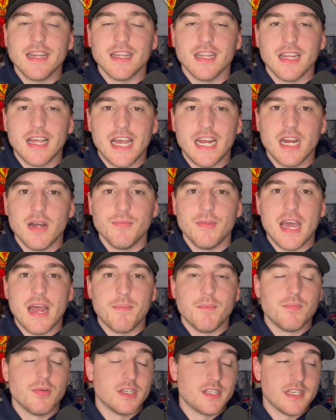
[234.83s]
the lineup
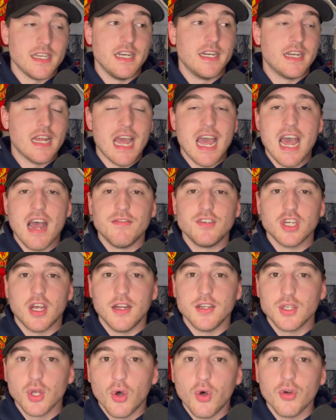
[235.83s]
that proceeded to have
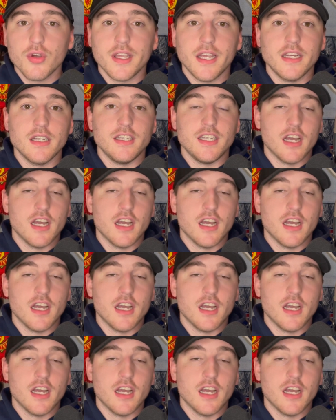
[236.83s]
John Tolkien,